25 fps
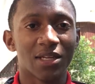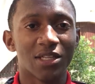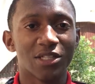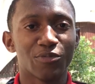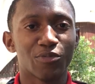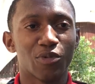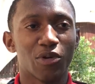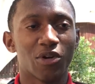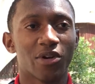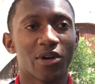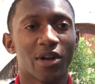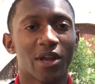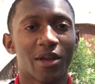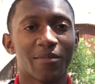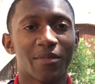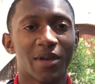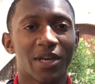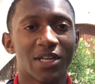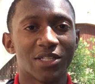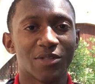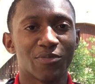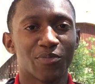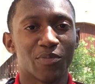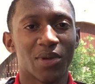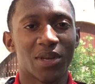This program
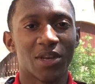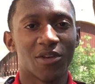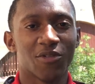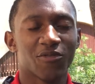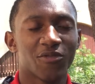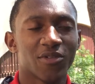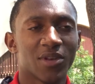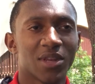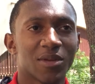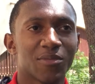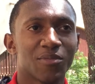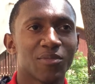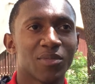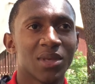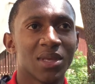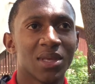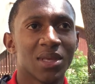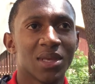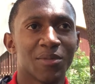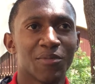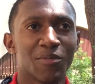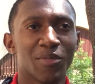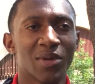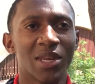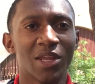has benefited
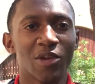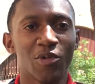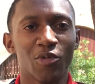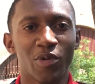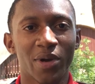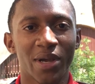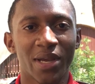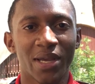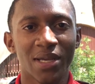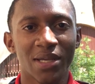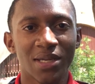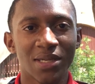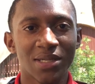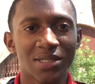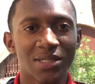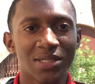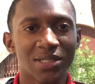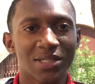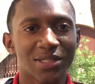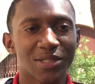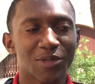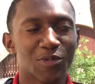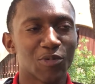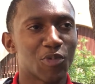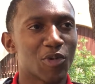me in many
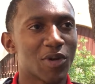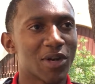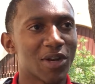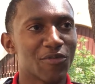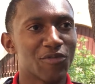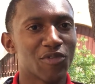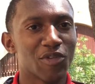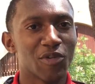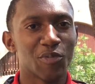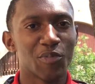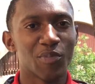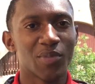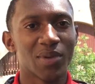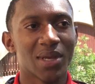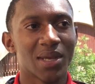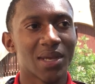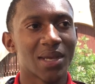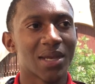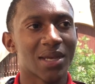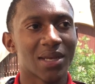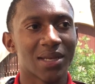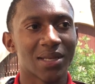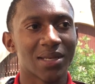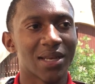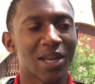ways, one of them
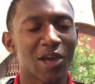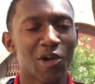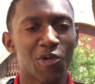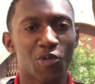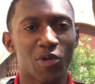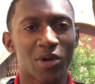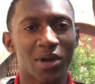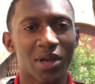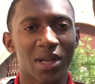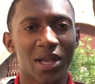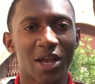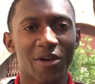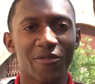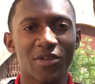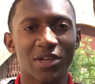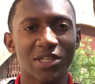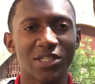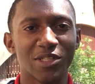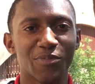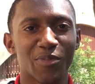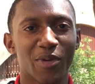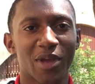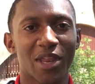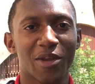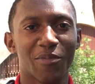being network. I've
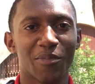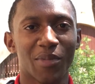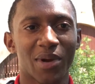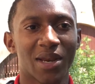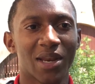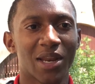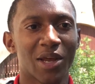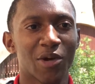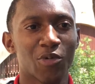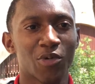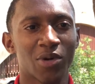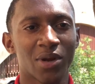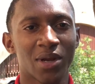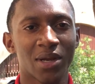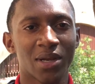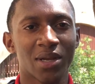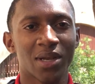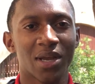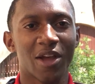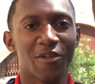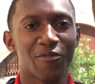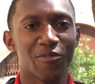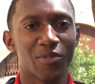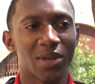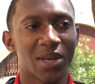expanded my
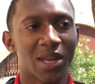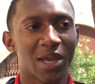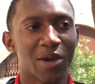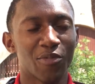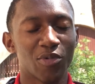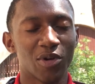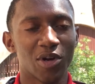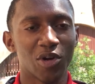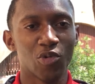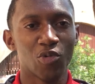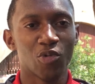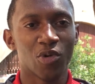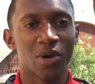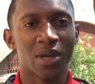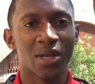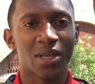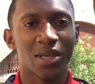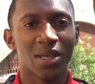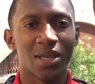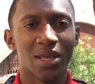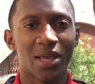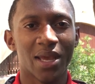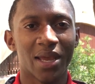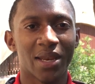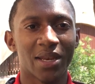network. I've been able to
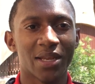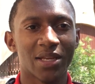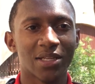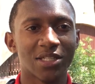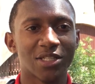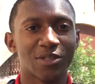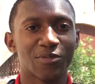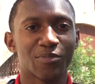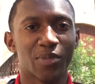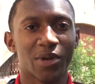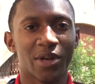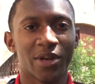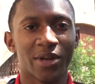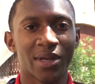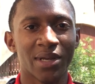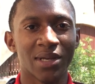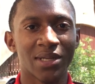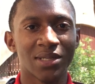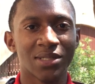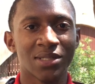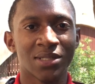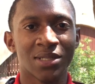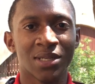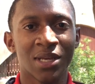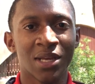work and gain
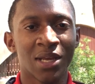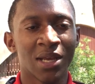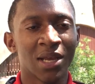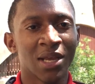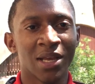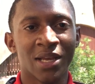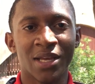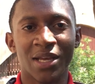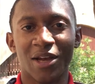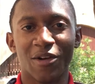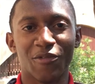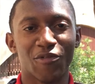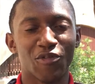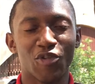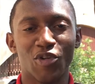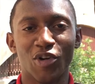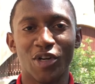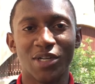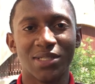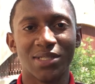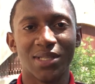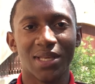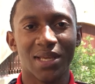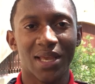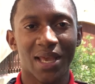experience. Of
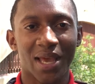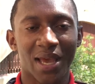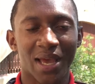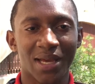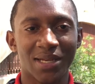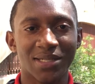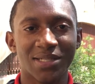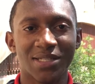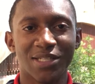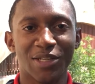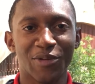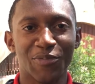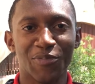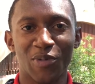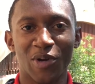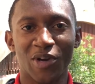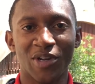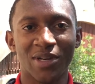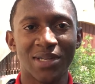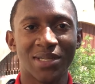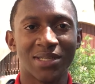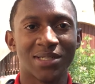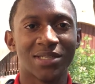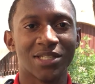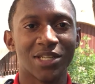course, the cash is a
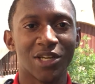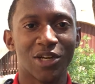bonus.